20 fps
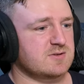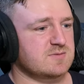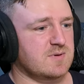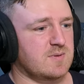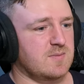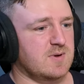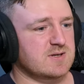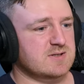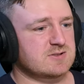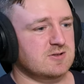
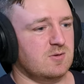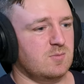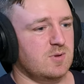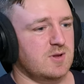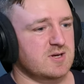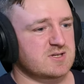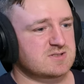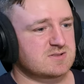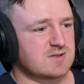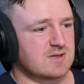Springbok's All
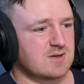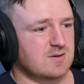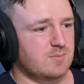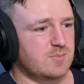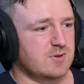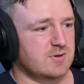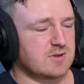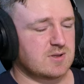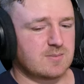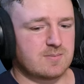Blacks
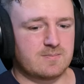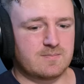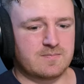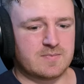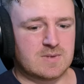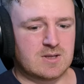build up.